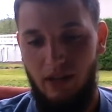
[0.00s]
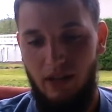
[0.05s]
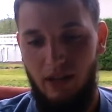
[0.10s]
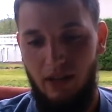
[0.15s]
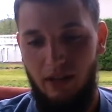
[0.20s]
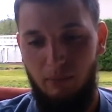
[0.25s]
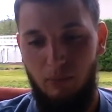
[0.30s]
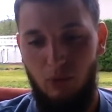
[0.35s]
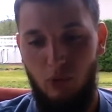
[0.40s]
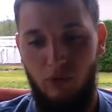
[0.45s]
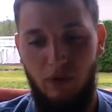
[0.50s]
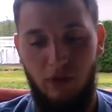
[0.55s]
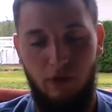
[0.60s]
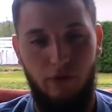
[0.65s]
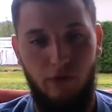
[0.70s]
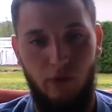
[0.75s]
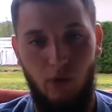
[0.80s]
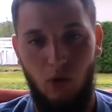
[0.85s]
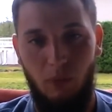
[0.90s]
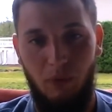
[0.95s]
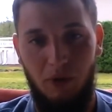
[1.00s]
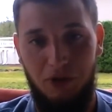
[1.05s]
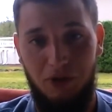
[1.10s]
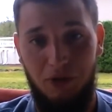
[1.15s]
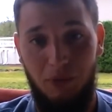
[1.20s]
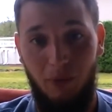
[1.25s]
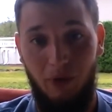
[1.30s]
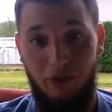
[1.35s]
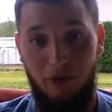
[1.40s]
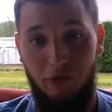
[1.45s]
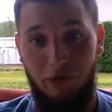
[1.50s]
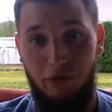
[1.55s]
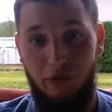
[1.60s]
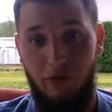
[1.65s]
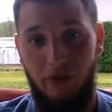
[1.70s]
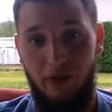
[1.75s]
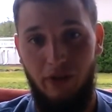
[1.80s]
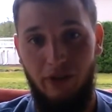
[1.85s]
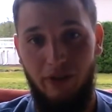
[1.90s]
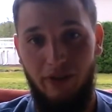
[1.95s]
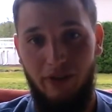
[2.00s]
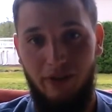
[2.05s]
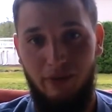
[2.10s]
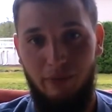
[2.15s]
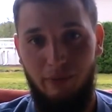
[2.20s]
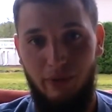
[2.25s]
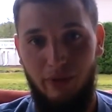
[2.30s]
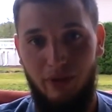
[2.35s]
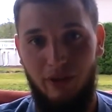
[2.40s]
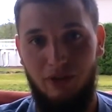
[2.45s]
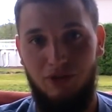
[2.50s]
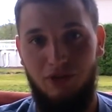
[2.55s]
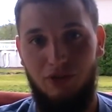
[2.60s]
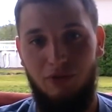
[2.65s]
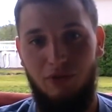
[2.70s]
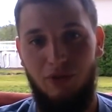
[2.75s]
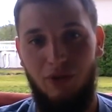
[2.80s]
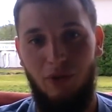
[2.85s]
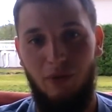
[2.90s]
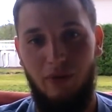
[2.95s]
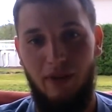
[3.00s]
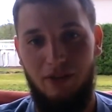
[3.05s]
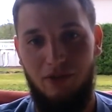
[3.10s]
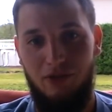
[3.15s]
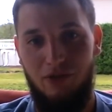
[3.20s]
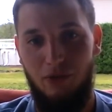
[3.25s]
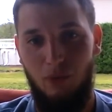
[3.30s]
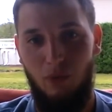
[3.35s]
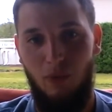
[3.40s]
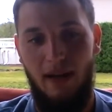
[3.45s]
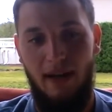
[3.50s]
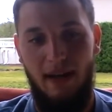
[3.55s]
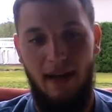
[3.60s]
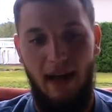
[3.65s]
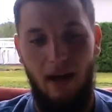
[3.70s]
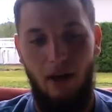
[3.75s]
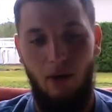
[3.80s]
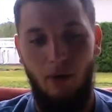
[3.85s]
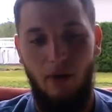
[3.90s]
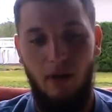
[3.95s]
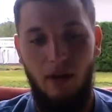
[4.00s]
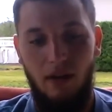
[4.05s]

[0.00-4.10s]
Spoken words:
and moving forward to what you fear because you know that's your way out.